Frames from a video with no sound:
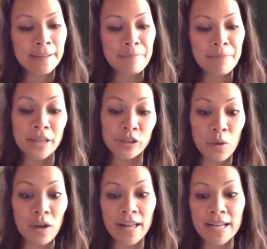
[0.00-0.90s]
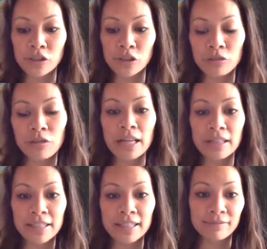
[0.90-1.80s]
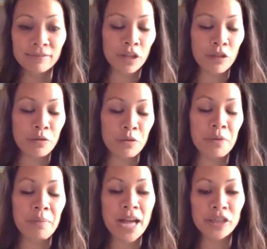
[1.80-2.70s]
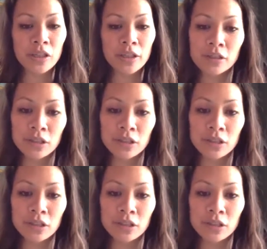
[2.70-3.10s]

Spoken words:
as well as directly, through the matching,